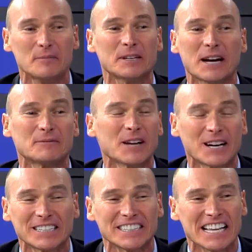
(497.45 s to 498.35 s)
I mean, I'm
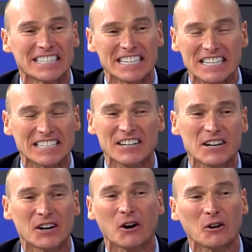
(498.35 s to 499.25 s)
talking, that's the
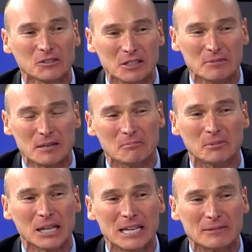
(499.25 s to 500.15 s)

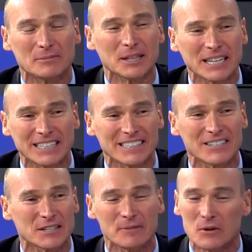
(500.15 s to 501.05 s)
ultimate bling bling.
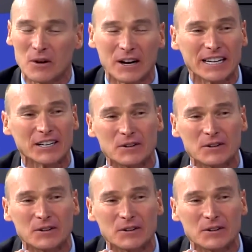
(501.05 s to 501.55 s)
You're gonna be wearing